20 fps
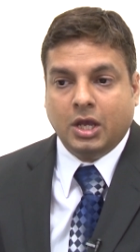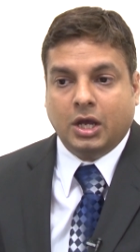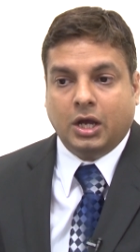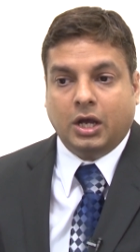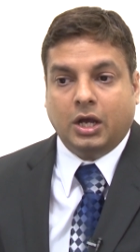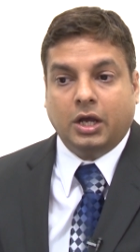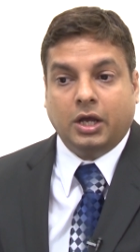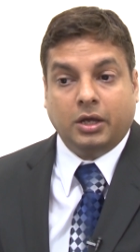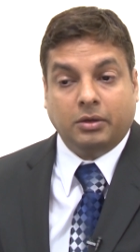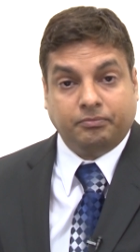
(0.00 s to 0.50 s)

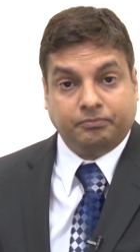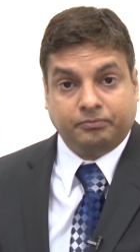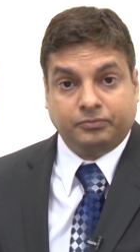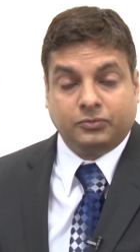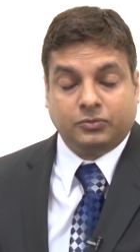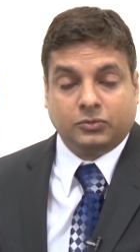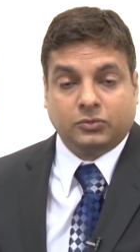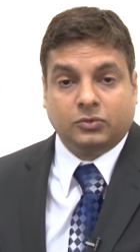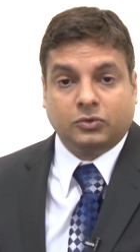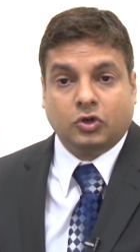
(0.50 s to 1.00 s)
Uh,
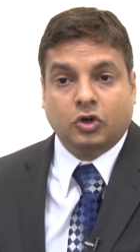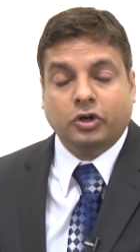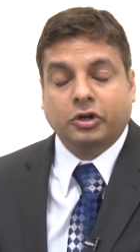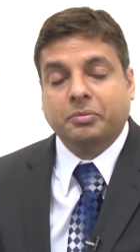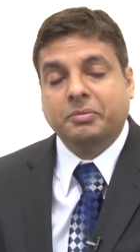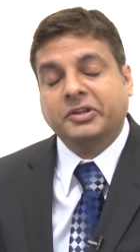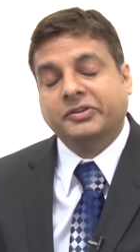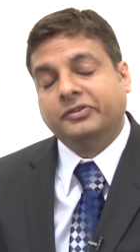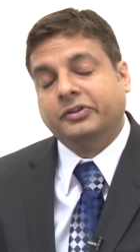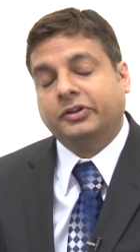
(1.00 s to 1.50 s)

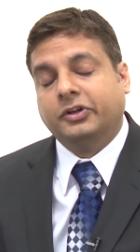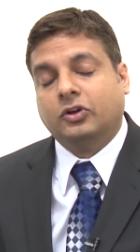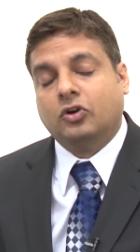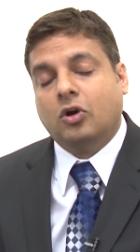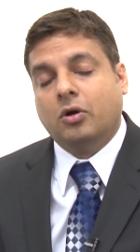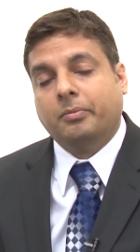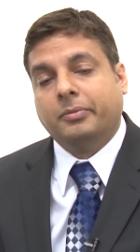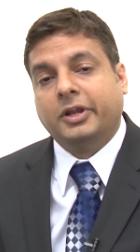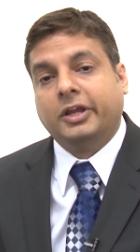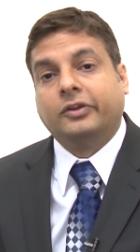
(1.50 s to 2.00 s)
curcumin C3
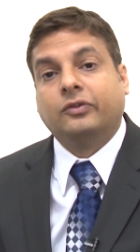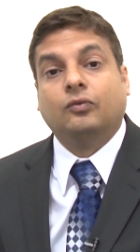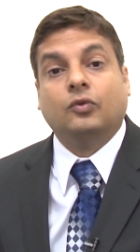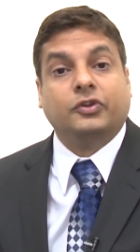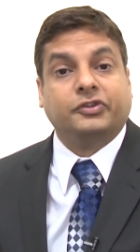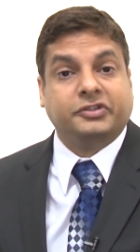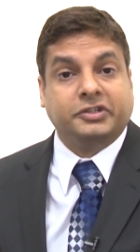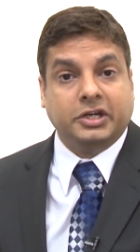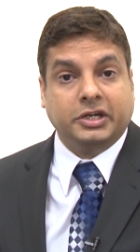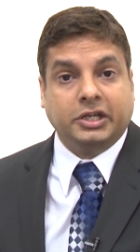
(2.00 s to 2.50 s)
complex
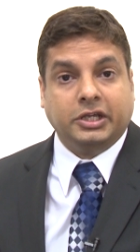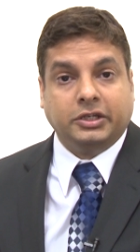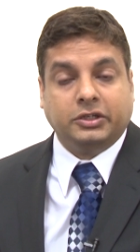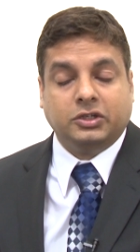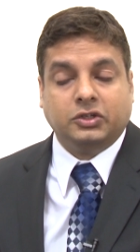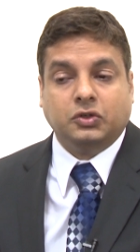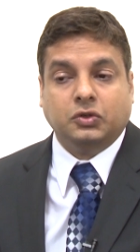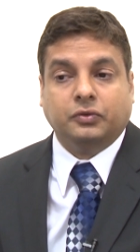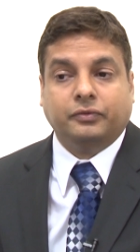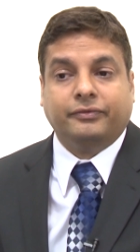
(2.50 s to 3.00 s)
was studied
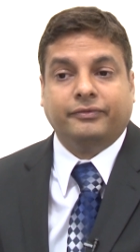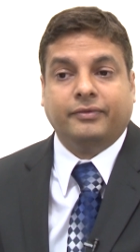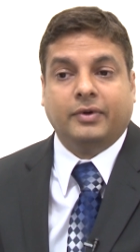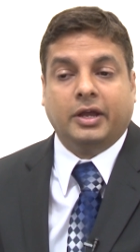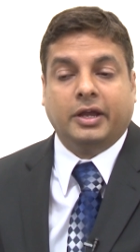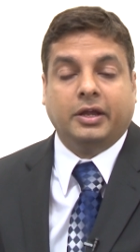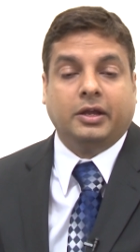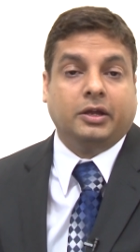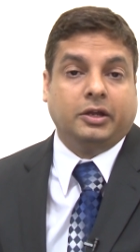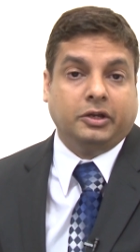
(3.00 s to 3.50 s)
to,
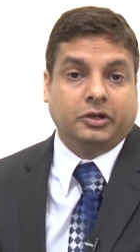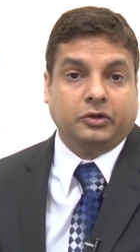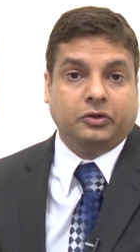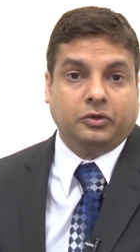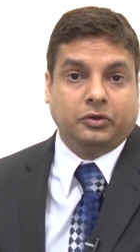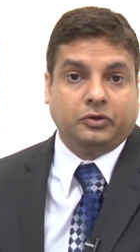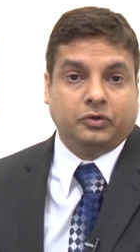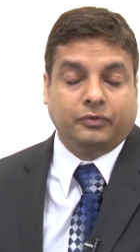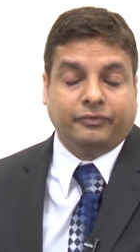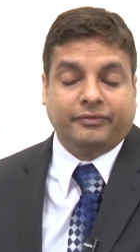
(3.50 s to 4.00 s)
fi
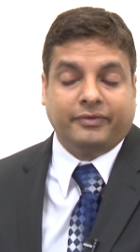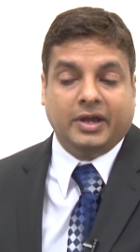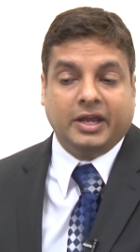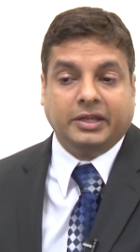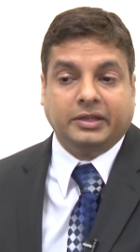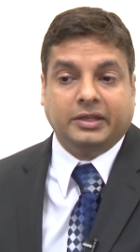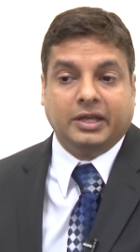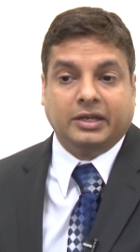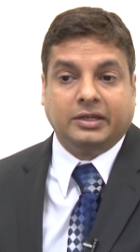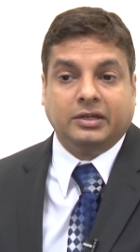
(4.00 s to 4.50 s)
to
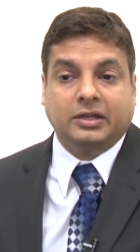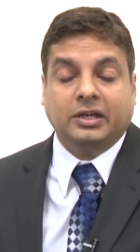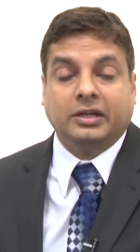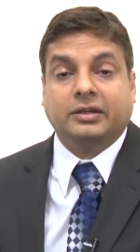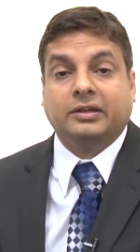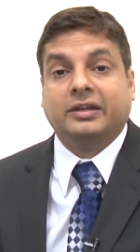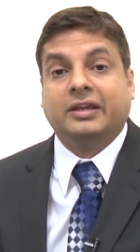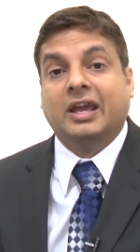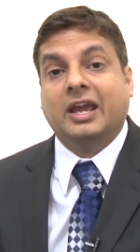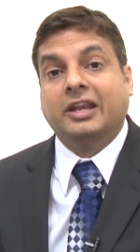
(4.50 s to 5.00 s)
find that
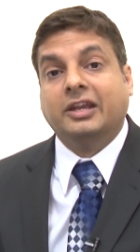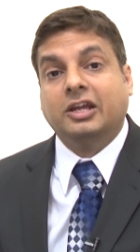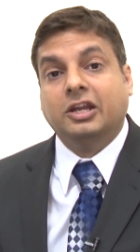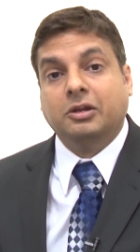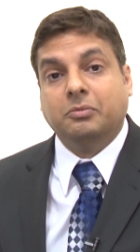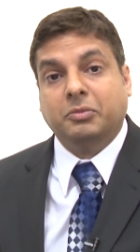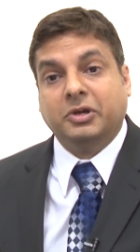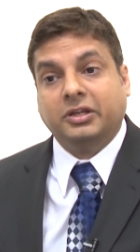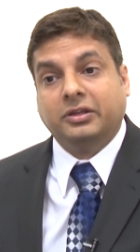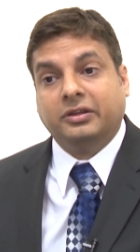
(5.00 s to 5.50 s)
it can
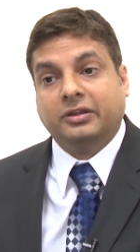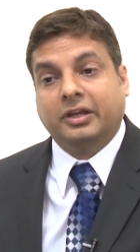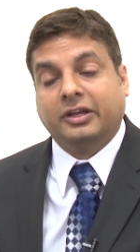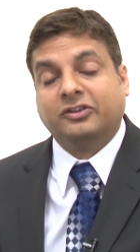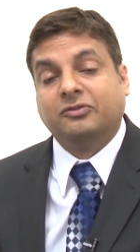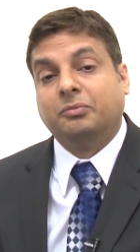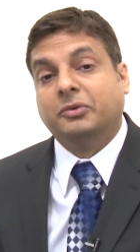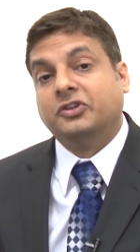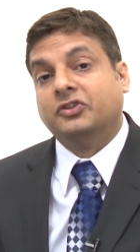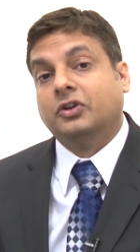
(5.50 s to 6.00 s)
inhibit the
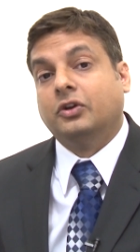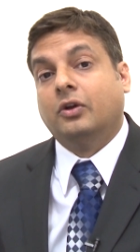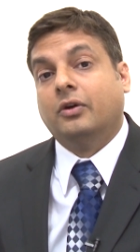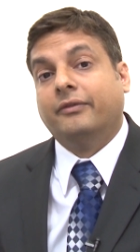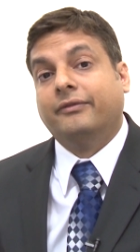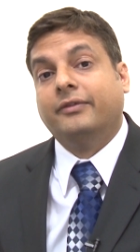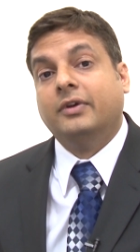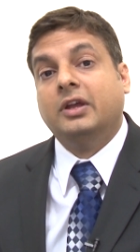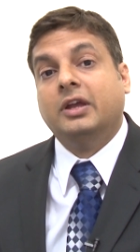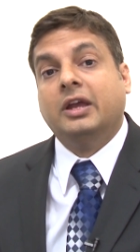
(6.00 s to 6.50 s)
expression
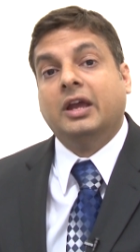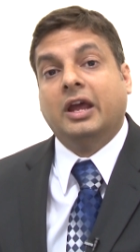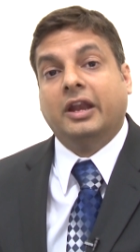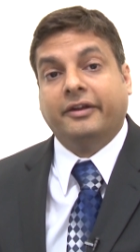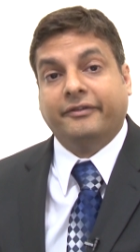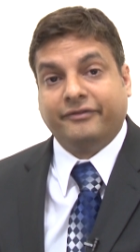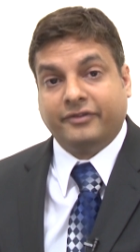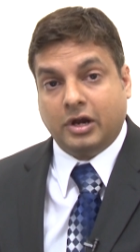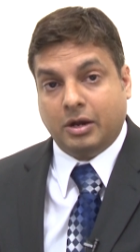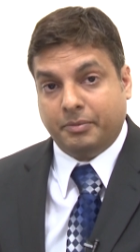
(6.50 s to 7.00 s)
of
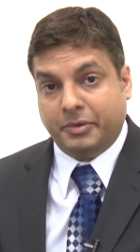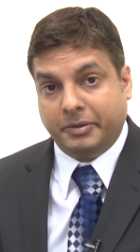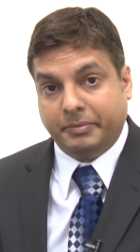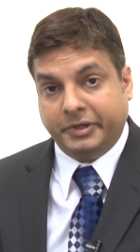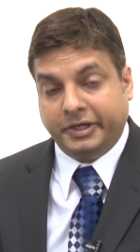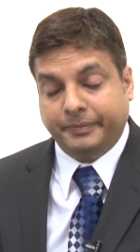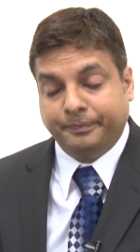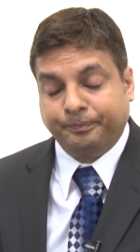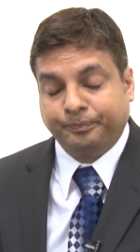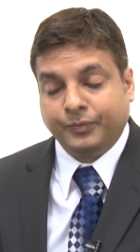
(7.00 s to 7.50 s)
NF-kappa
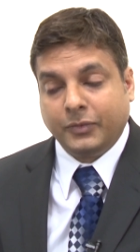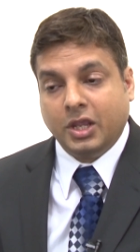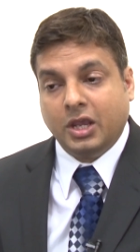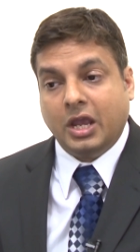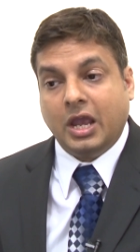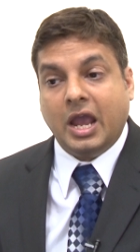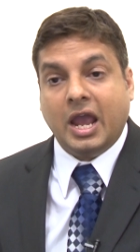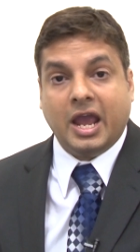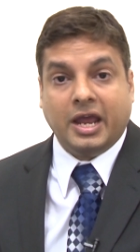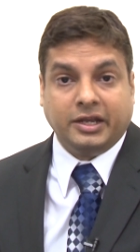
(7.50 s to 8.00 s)
B
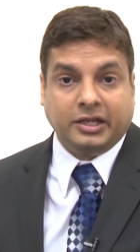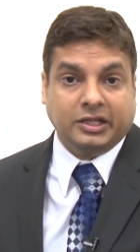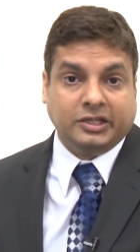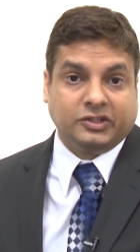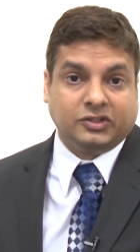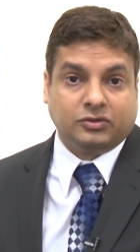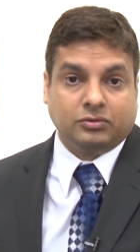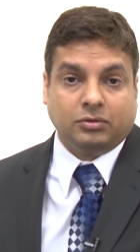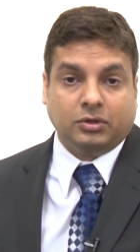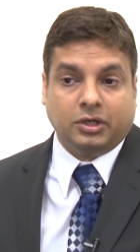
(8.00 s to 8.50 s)
and
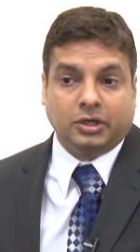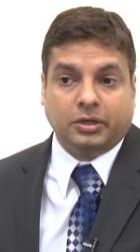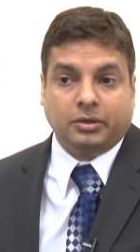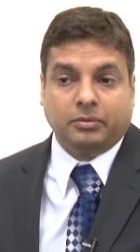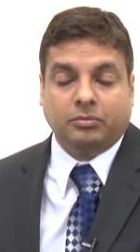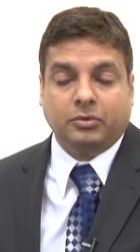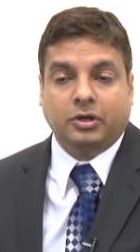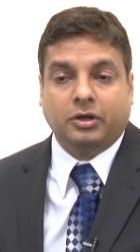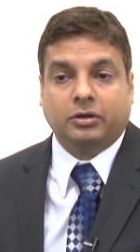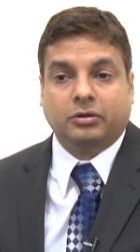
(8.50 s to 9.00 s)
it's uh,
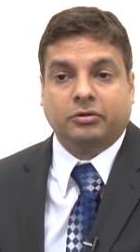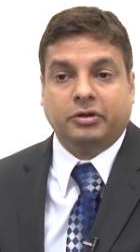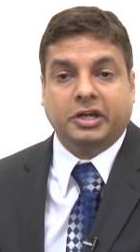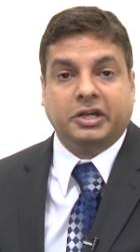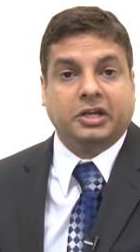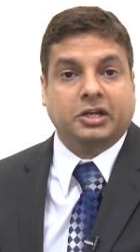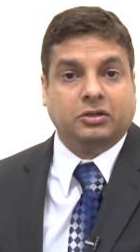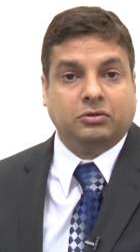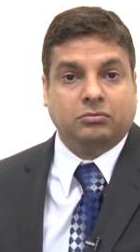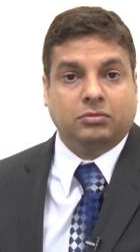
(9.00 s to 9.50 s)

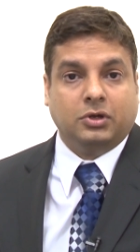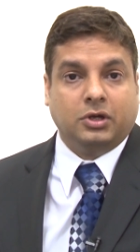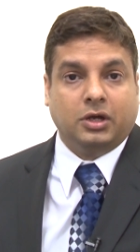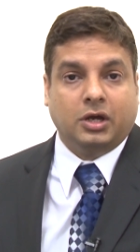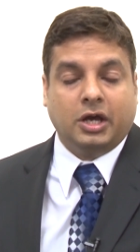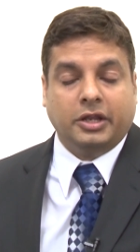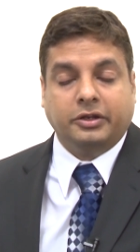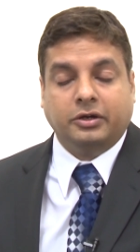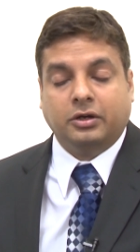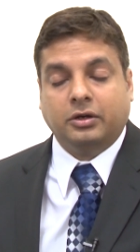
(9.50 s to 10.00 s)
created uh,
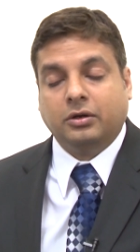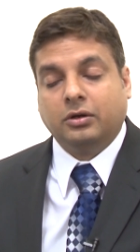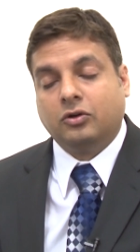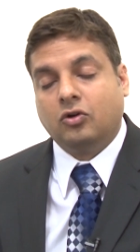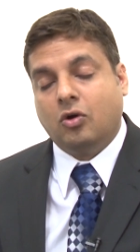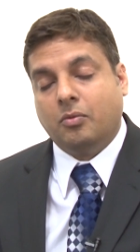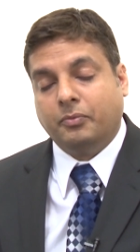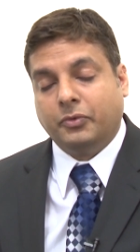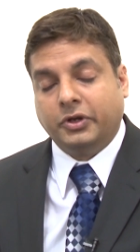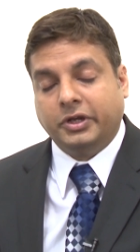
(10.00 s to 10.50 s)
other
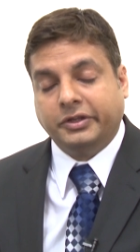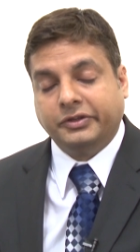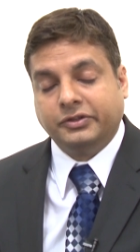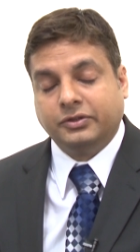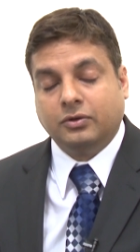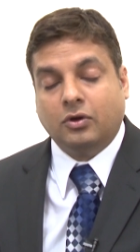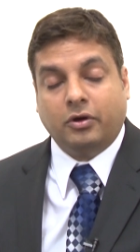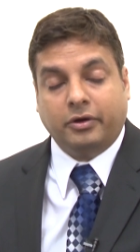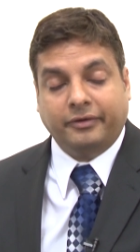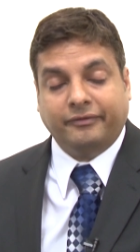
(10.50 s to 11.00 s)

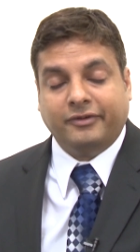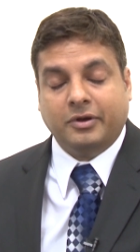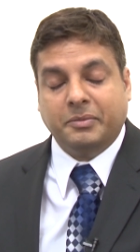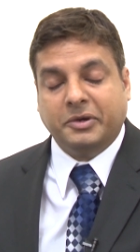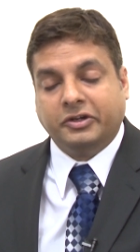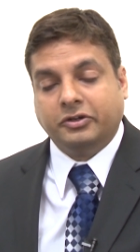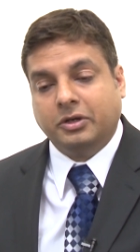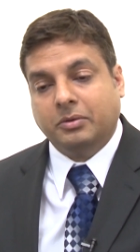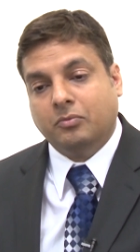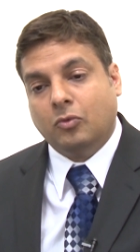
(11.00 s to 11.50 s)
components or
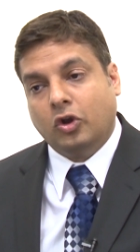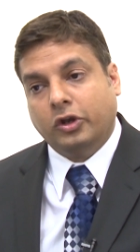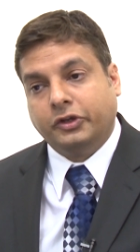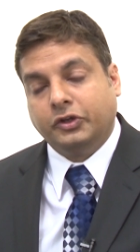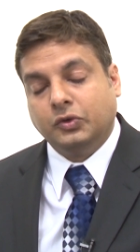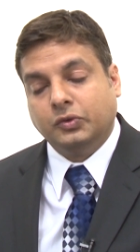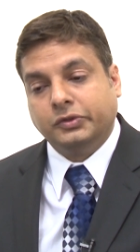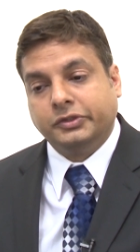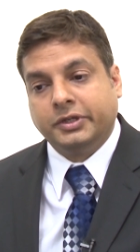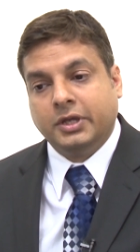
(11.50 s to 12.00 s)
inflammatory
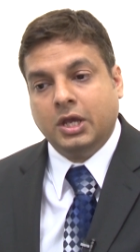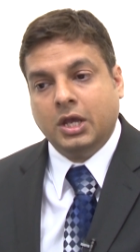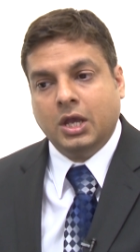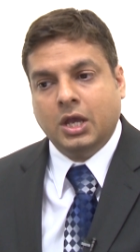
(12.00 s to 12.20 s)
molecules.